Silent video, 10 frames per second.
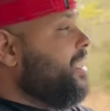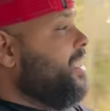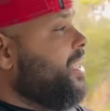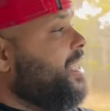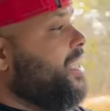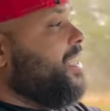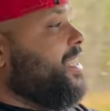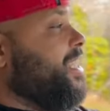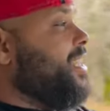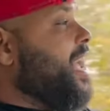No, I'm
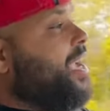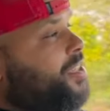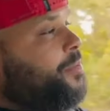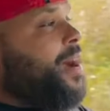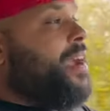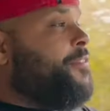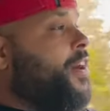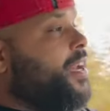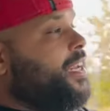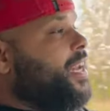good. In case you might
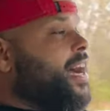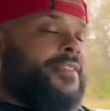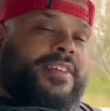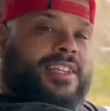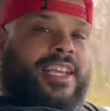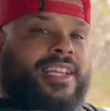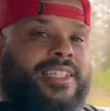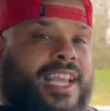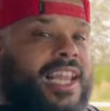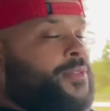fall in love and then
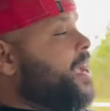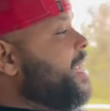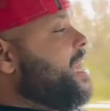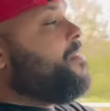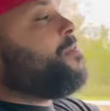tell him we ain't never